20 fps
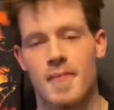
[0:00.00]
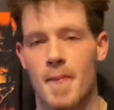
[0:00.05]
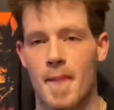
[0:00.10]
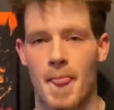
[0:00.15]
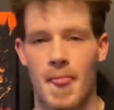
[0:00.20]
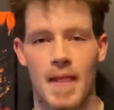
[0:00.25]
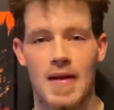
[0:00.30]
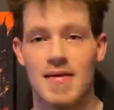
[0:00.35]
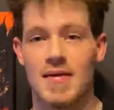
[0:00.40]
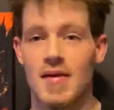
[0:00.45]

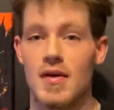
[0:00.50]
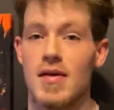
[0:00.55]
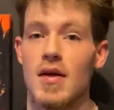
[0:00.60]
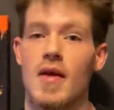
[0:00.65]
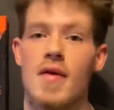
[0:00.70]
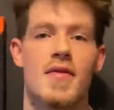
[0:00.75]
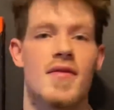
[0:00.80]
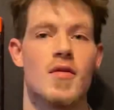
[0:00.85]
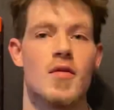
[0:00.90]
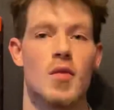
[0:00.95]
it's a
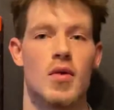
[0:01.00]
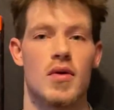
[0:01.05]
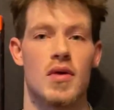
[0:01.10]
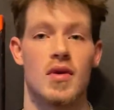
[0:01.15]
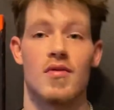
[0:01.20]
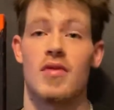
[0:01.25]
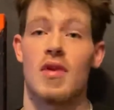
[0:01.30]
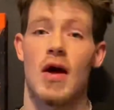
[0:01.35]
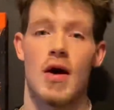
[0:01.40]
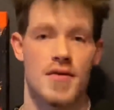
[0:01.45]
dicey one. If
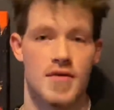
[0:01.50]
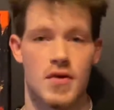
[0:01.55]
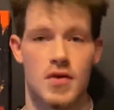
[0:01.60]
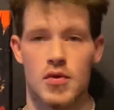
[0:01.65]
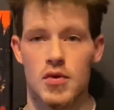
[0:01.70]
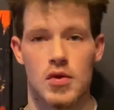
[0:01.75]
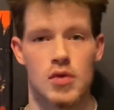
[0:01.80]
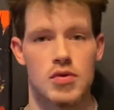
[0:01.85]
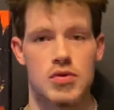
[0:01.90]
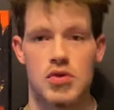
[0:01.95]
Lazio
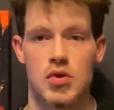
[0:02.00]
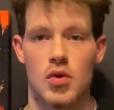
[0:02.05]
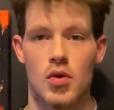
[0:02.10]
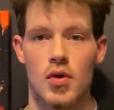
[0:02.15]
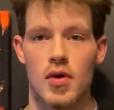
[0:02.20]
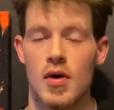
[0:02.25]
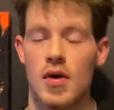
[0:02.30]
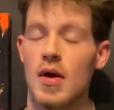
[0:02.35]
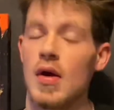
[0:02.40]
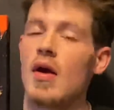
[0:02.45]
don't score,
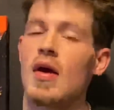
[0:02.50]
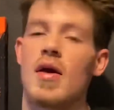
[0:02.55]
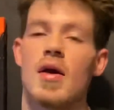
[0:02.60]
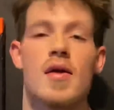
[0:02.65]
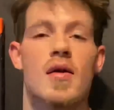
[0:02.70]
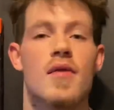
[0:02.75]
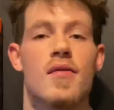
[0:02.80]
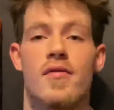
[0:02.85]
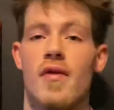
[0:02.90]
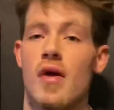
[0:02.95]

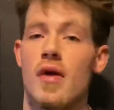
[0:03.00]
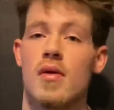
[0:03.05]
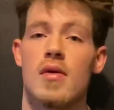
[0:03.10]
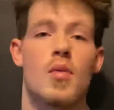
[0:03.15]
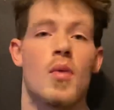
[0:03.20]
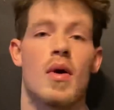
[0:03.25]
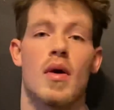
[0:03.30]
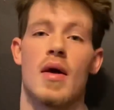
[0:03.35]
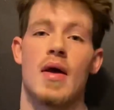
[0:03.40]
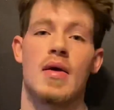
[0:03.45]
could very
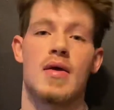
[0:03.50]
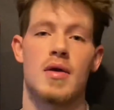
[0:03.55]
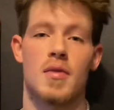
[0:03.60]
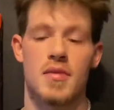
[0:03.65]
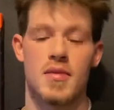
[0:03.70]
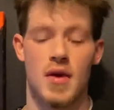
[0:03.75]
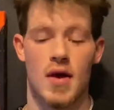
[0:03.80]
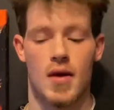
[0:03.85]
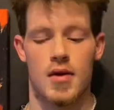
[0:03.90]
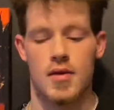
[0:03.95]
well end up
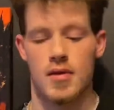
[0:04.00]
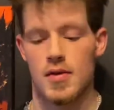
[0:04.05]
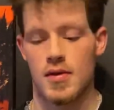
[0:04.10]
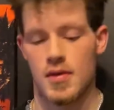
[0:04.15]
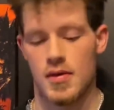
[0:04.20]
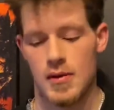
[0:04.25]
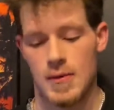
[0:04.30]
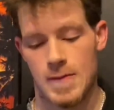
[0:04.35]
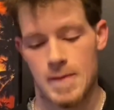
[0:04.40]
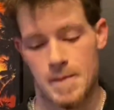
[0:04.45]
tied.
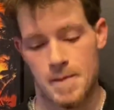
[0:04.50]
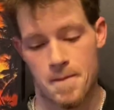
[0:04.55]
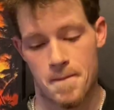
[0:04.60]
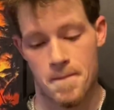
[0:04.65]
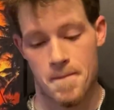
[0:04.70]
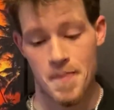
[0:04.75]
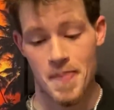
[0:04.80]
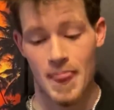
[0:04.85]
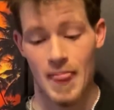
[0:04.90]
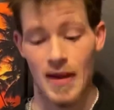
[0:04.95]

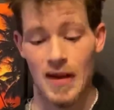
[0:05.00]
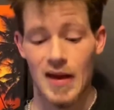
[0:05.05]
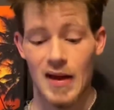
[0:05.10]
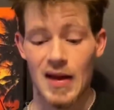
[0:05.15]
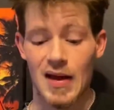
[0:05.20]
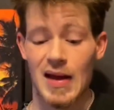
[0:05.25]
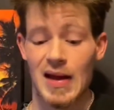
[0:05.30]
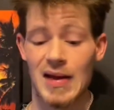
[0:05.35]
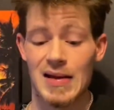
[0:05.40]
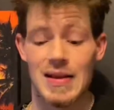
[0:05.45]

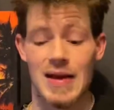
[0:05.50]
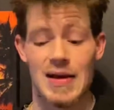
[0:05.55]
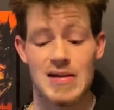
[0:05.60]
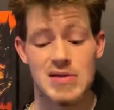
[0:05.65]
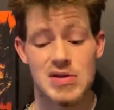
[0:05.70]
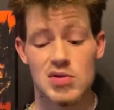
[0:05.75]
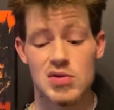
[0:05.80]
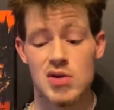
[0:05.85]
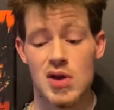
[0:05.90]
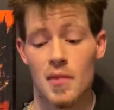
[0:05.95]

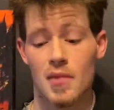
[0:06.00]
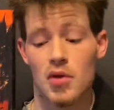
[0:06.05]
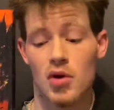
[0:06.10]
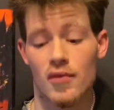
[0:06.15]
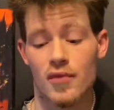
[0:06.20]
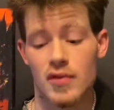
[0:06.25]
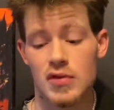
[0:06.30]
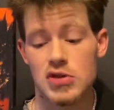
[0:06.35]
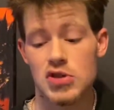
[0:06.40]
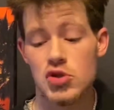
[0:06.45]
Lazio's coming off a
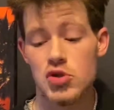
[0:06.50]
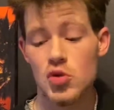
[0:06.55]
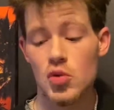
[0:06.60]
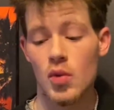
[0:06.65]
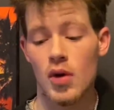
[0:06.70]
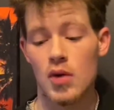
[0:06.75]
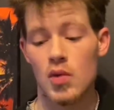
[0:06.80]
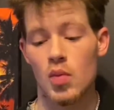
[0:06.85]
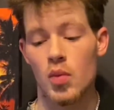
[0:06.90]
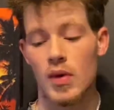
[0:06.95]

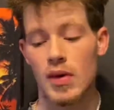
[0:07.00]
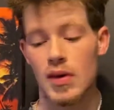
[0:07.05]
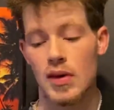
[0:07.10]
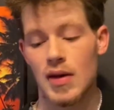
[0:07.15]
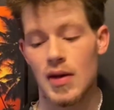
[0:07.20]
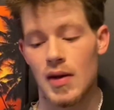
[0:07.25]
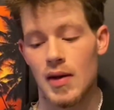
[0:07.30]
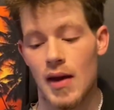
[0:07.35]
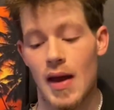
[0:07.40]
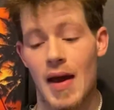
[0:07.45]
2-1 win
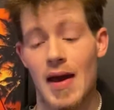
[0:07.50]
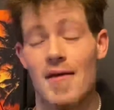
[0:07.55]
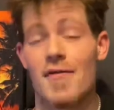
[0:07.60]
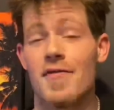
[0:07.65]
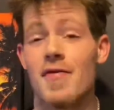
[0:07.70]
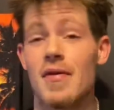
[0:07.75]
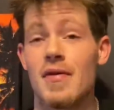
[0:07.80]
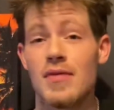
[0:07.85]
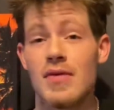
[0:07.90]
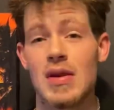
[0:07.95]
at
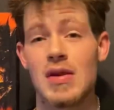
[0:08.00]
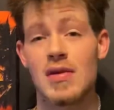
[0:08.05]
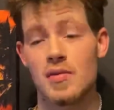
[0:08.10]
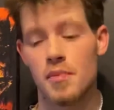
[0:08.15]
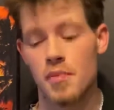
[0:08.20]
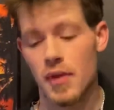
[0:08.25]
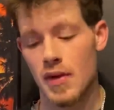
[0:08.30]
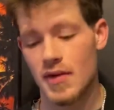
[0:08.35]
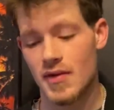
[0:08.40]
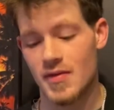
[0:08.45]
15th
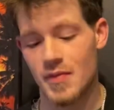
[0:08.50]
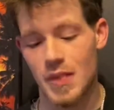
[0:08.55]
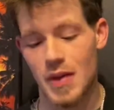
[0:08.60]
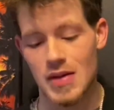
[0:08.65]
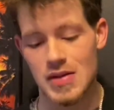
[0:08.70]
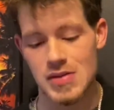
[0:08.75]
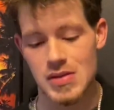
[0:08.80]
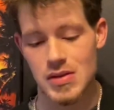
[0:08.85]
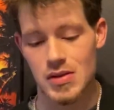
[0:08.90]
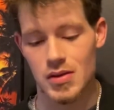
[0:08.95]
place
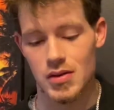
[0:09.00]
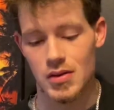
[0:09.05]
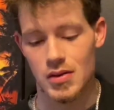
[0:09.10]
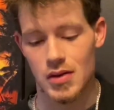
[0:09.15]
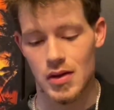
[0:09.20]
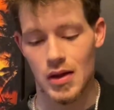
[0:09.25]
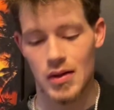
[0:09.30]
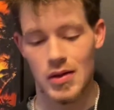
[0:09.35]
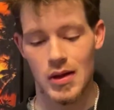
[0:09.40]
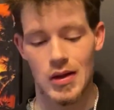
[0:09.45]
Spezia
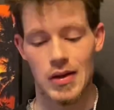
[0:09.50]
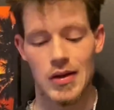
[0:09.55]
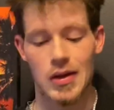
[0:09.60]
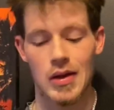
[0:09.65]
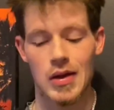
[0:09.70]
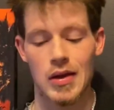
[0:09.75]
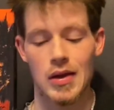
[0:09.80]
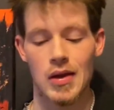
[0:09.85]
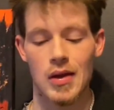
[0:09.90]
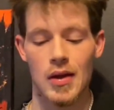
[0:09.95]
in their
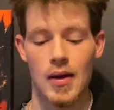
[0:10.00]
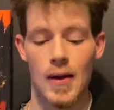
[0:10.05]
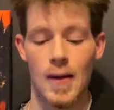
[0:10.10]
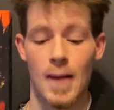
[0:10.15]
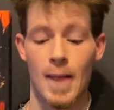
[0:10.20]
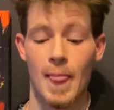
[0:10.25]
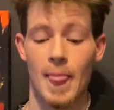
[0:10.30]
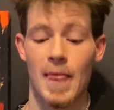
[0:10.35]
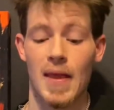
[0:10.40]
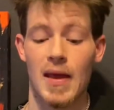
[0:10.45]
league,
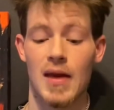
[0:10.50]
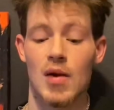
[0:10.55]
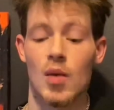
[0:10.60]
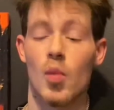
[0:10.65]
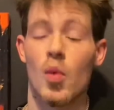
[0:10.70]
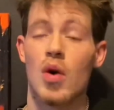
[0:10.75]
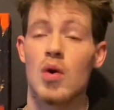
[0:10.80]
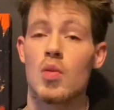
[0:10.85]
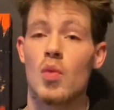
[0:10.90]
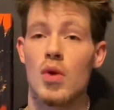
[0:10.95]
and a
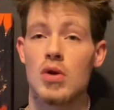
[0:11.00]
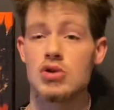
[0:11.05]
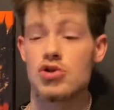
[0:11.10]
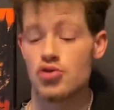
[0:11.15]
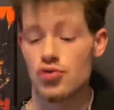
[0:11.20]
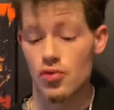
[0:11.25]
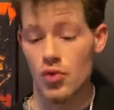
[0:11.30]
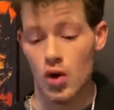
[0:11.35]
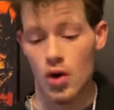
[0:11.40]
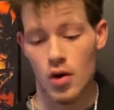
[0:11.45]
1-1
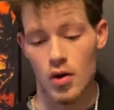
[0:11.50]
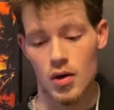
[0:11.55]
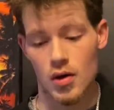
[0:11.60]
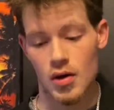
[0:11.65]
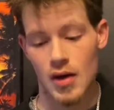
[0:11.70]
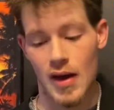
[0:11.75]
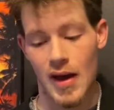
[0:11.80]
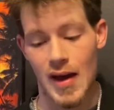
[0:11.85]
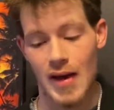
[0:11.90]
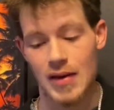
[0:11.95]
draw
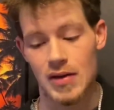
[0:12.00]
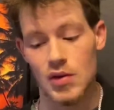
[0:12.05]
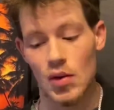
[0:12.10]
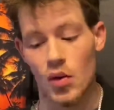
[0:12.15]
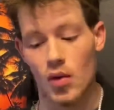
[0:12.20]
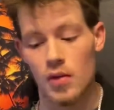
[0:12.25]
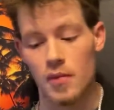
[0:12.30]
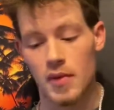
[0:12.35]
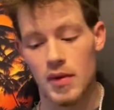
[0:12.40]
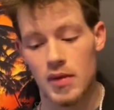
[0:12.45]
at
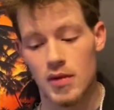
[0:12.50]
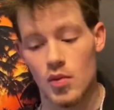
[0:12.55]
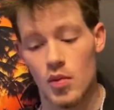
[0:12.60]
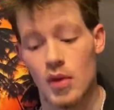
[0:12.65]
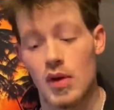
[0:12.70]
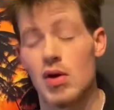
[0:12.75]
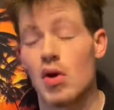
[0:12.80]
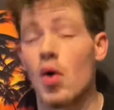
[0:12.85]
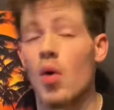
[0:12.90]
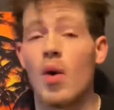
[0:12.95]
Dortmund with
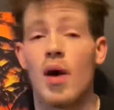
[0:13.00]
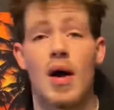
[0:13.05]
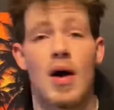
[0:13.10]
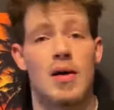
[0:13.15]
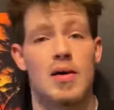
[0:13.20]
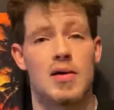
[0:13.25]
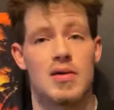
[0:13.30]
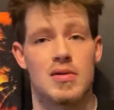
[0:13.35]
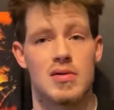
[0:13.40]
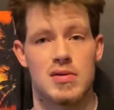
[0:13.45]
no
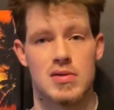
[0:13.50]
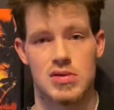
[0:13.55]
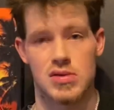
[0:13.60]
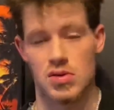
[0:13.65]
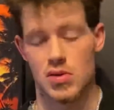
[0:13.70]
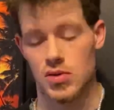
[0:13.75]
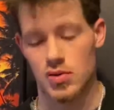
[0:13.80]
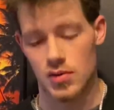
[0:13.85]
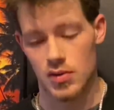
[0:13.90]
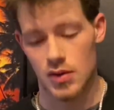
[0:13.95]
Haaland. So